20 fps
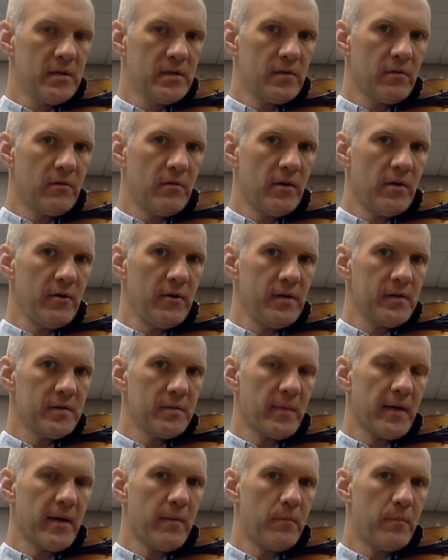So notice
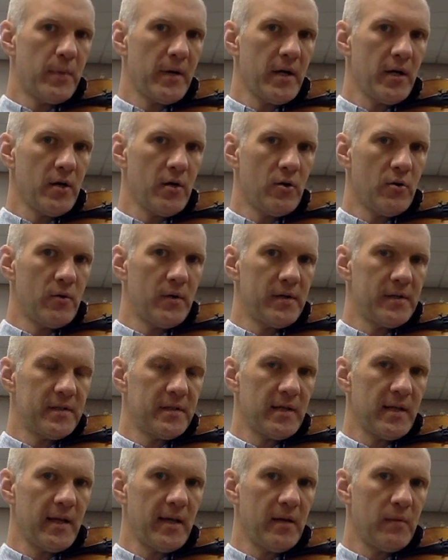my bow is
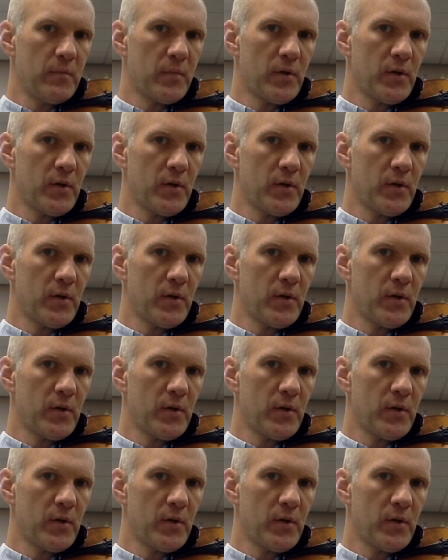staying